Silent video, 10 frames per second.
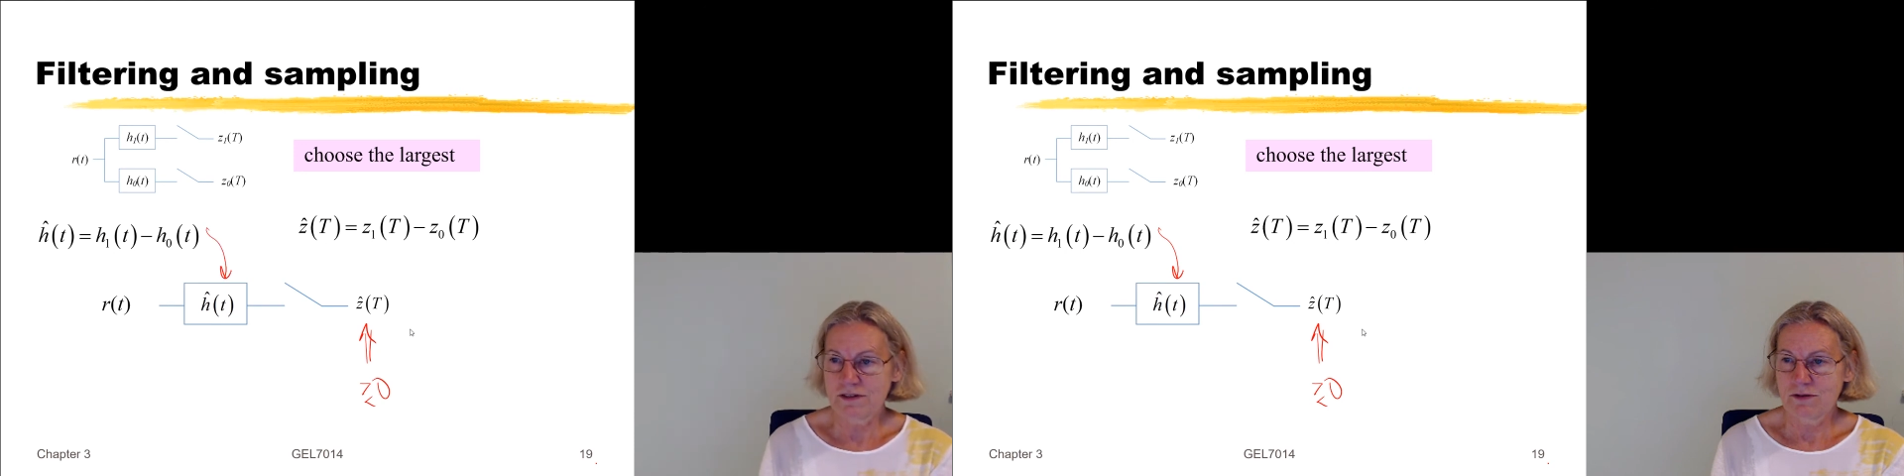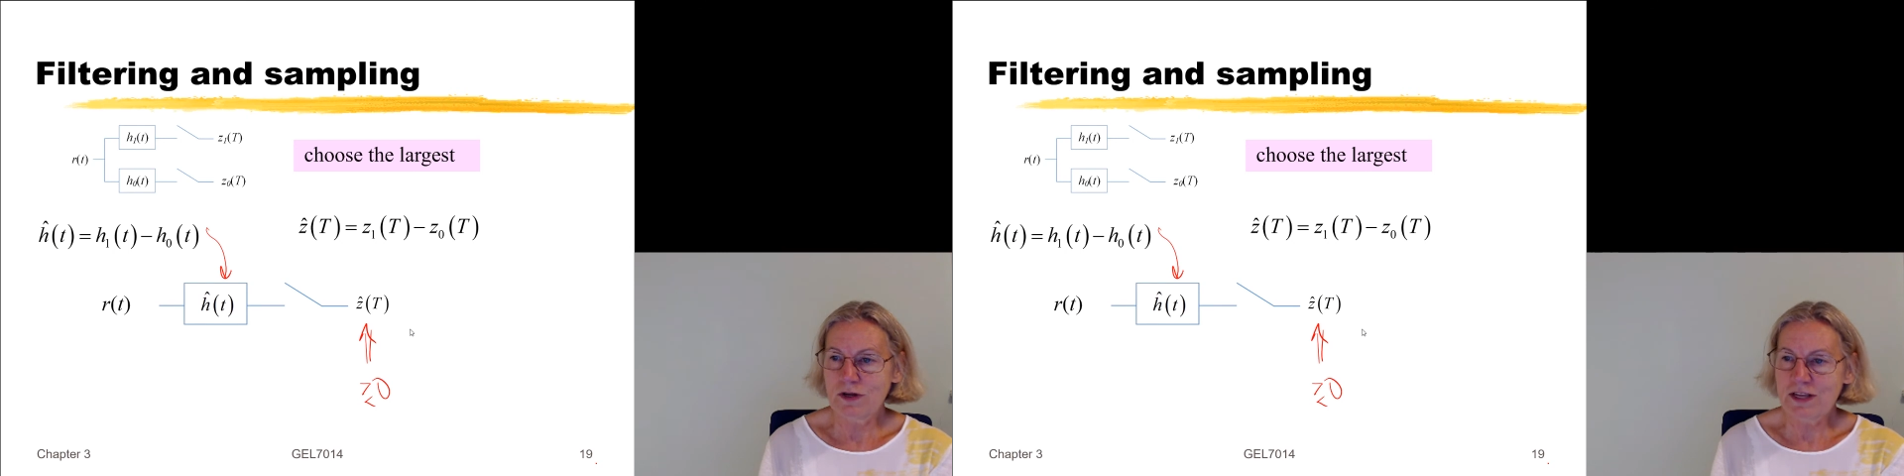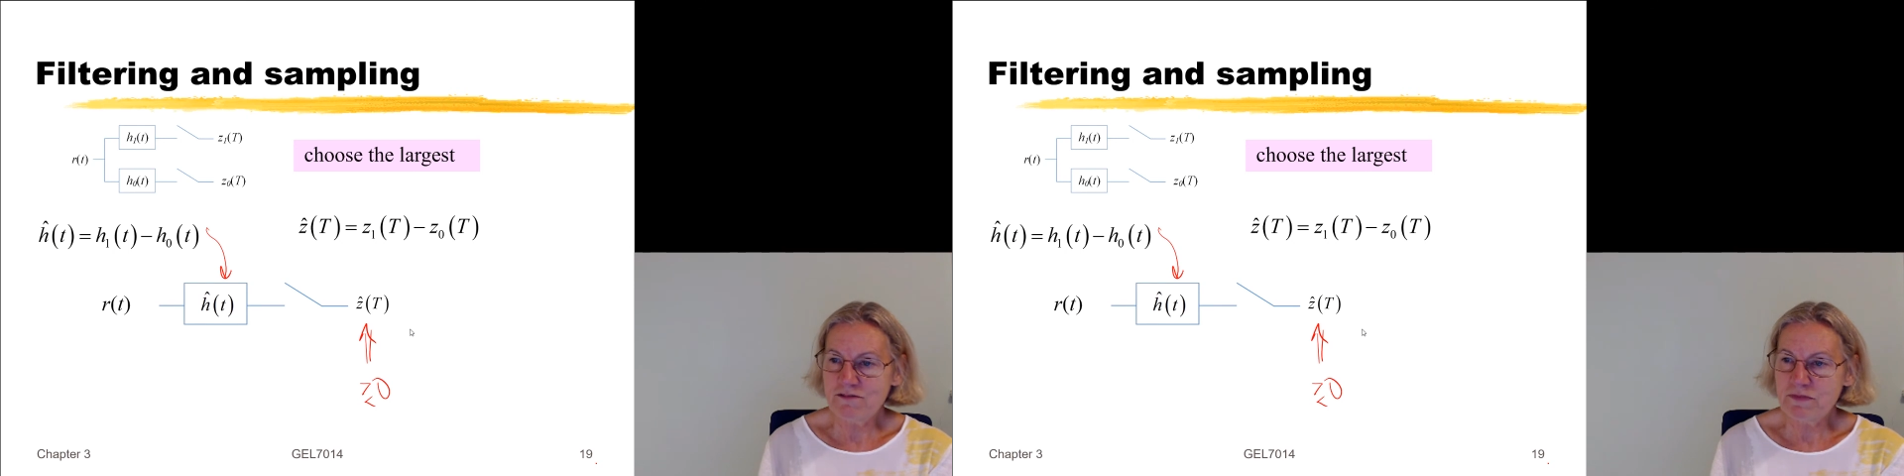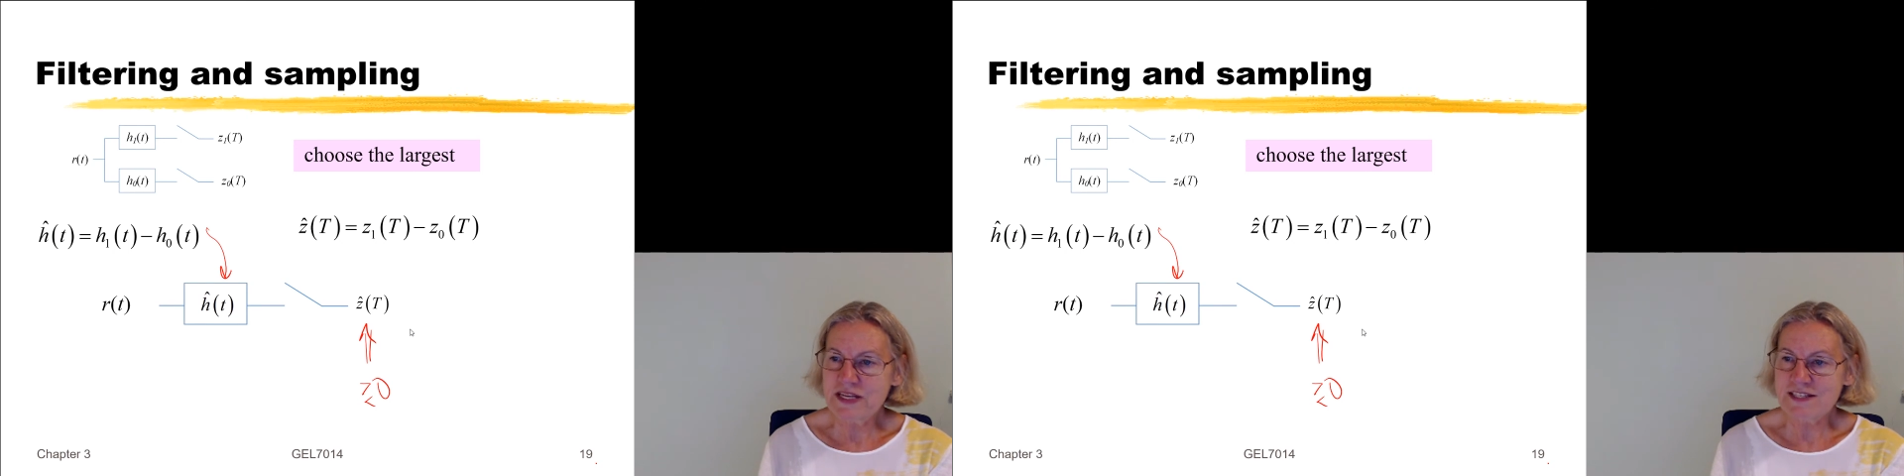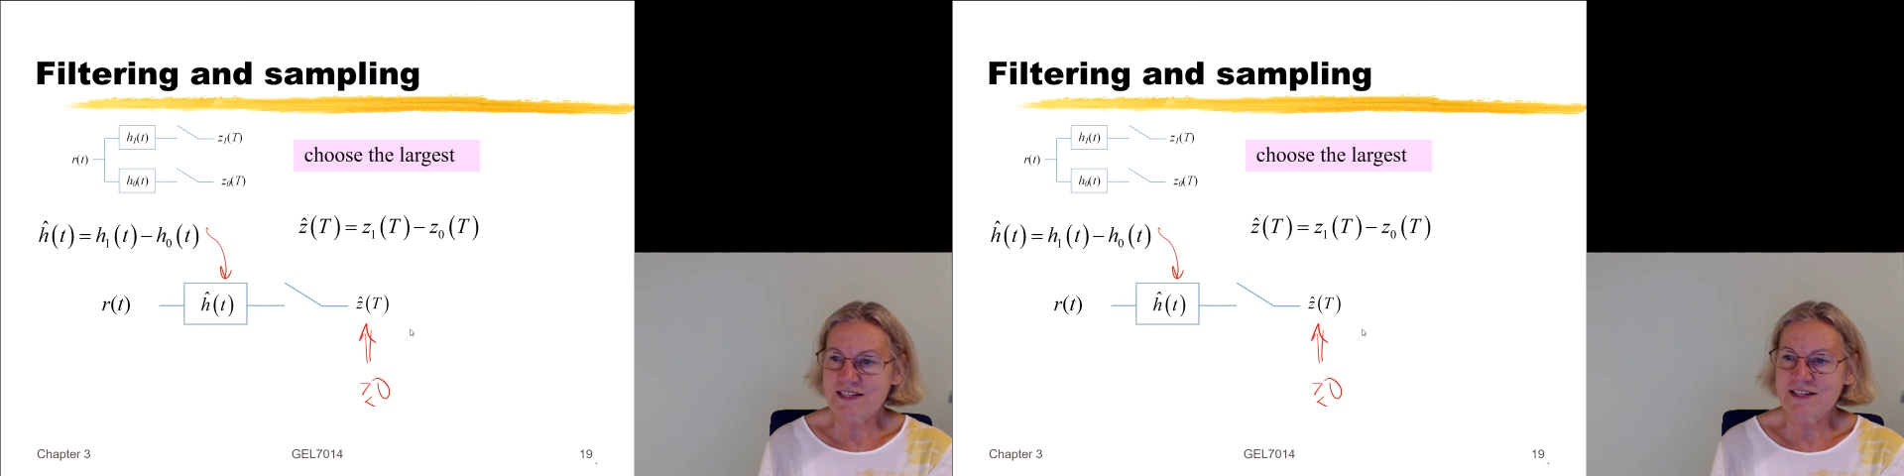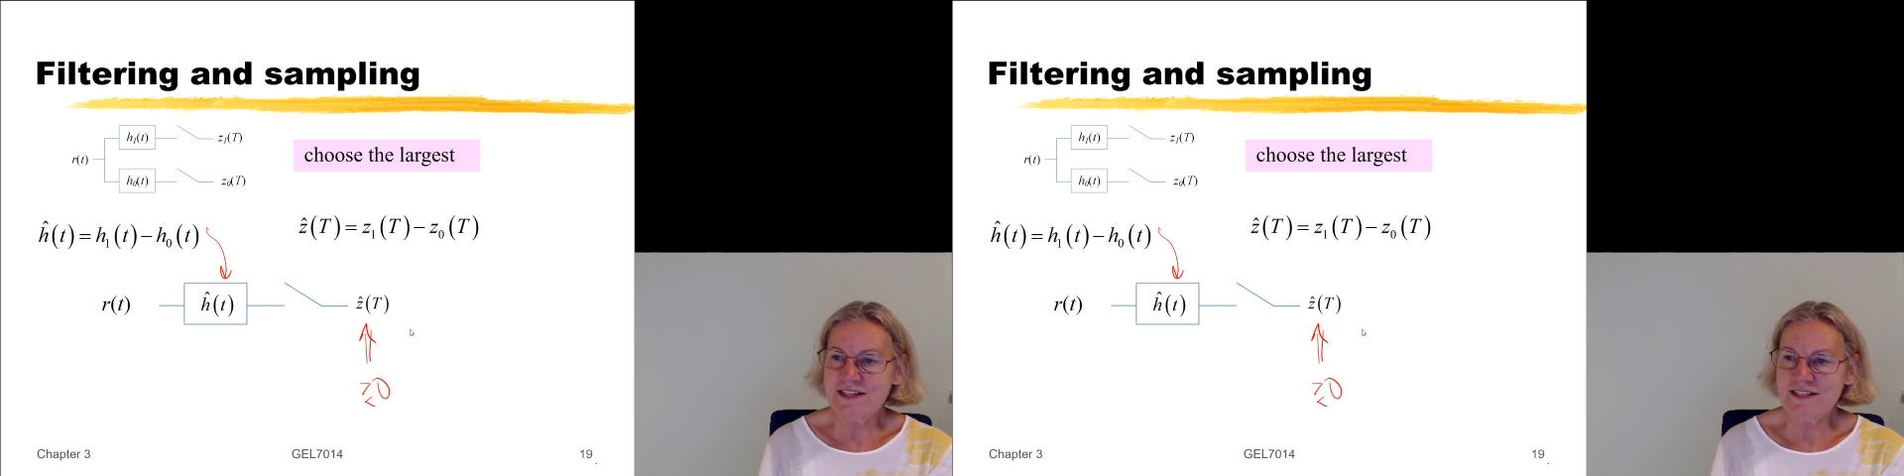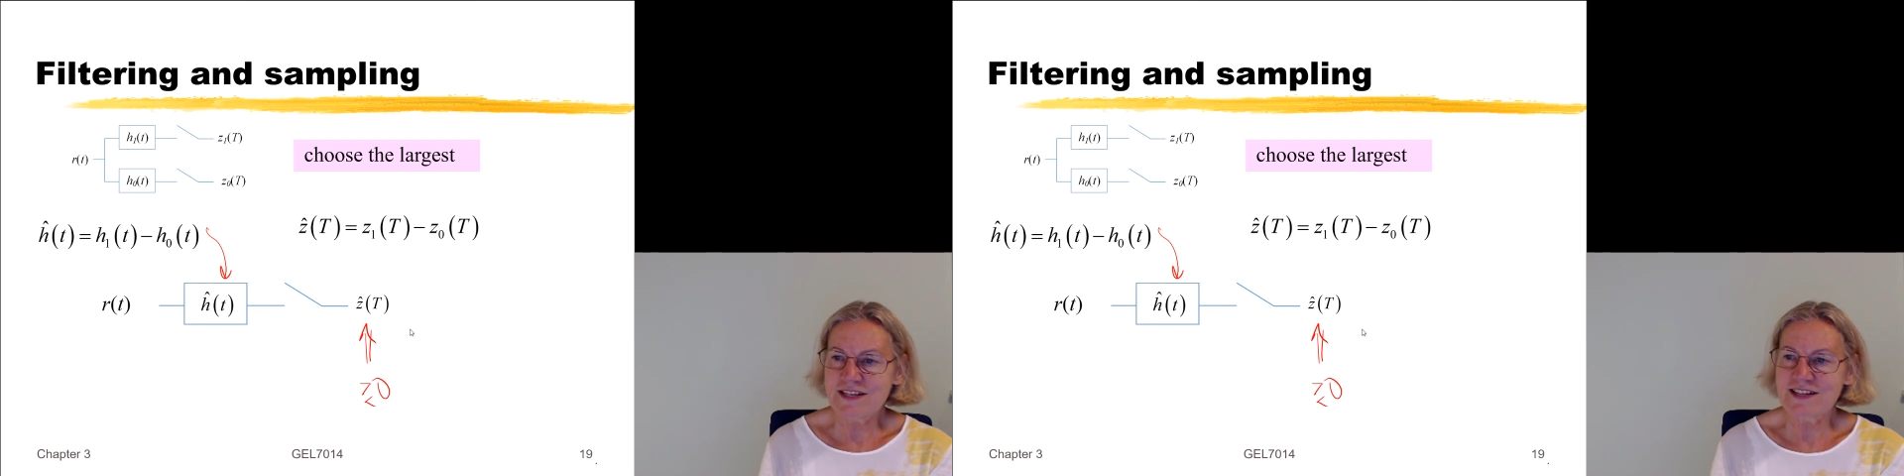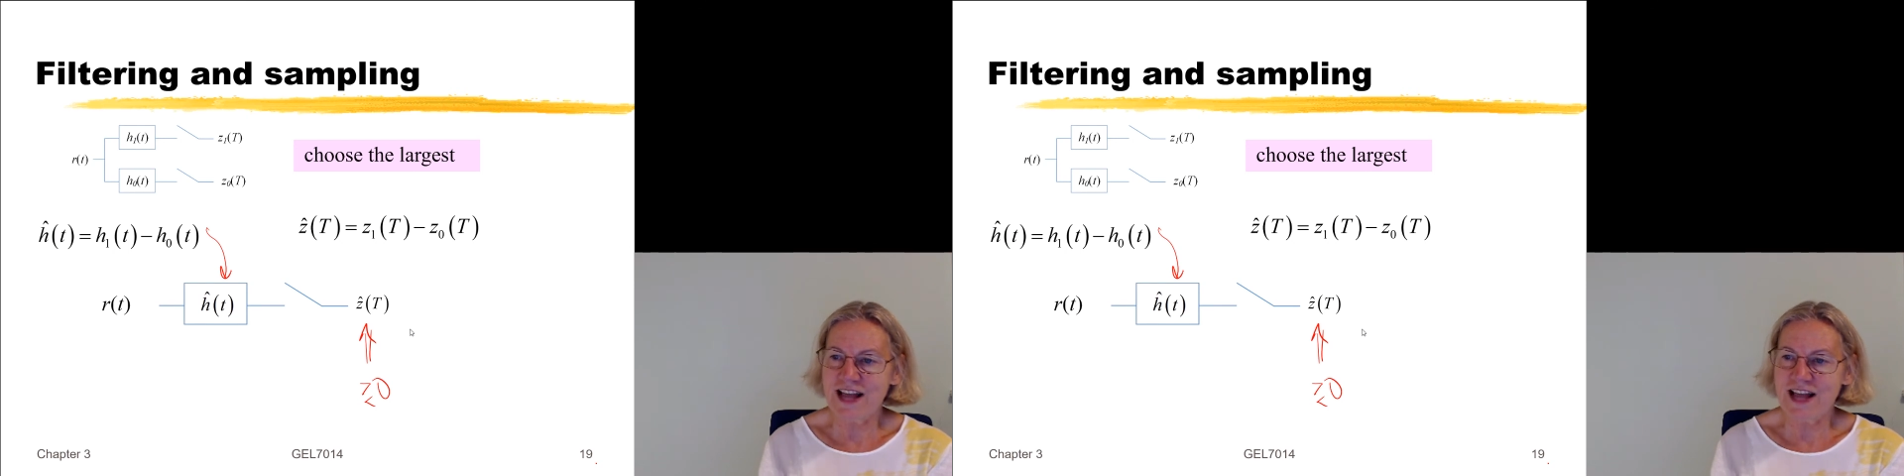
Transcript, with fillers: will give me a statistic